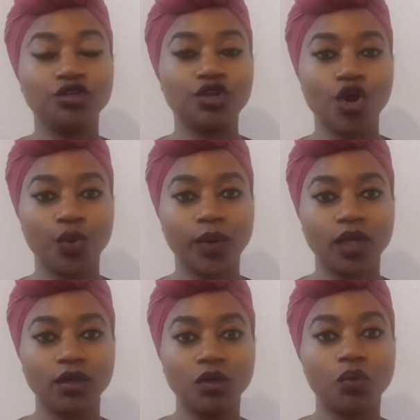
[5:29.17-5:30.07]

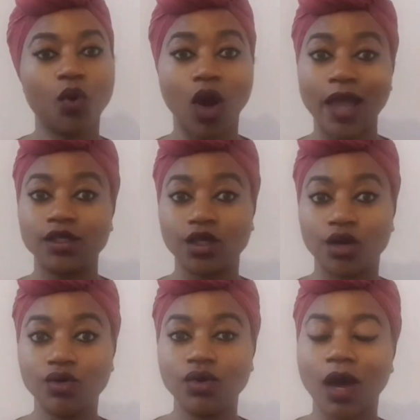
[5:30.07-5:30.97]
knowing what I
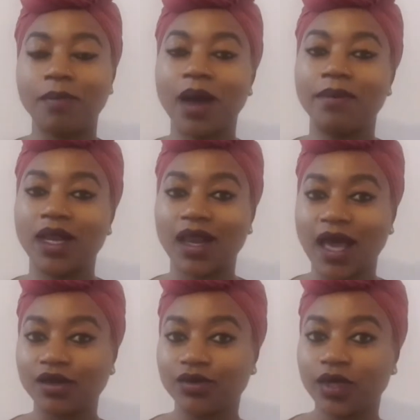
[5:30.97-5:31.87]
know about my
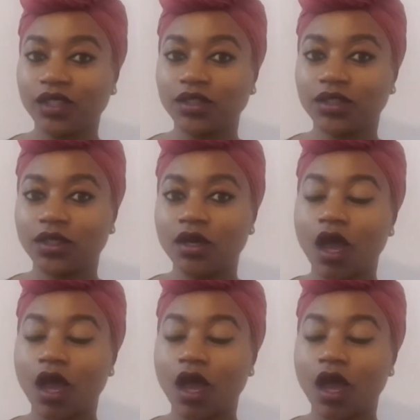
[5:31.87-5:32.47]
language,